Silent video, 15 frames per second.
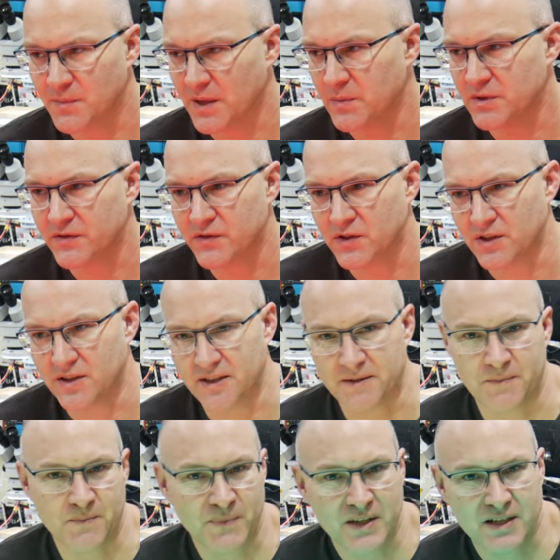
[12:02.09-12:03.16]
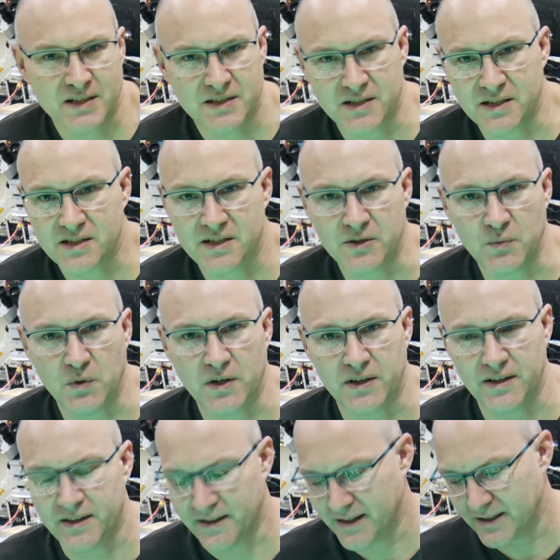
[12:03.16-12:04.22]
Maybe you've got like 60 watt